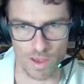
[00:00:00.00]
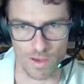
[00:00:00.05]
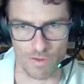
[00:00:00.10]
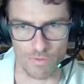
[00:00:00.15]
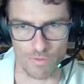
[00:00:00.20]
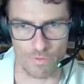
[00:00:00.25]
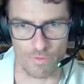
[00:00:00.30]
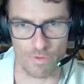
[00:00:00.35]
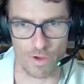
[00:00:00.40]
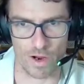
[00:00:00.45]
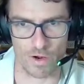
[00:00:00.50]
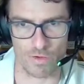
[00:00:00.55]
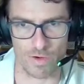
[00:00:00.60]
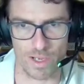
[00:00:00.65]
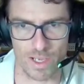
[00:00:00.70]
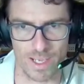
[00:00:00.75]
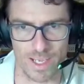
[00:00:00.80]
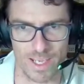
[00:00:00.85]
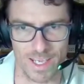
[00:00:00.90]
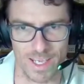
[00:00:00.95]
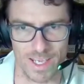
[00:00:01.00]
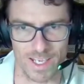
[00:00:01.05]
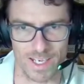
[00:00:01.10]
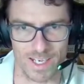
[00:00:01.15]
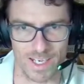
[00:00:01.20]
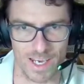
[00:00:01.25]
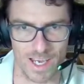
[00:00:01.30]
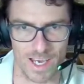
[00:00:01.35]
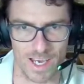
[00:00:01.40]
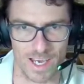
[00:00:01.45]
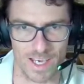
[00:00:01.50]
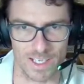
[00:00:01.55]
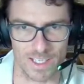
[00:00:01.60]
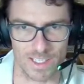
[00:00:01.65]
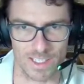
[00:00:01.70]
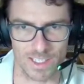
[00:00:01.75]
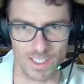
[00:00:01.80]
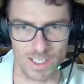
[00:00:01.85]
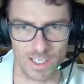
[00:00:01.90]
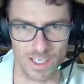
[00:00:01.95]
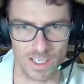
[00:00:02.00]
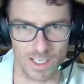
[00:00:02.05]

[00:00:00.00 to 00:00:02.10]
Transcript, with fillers: very nice.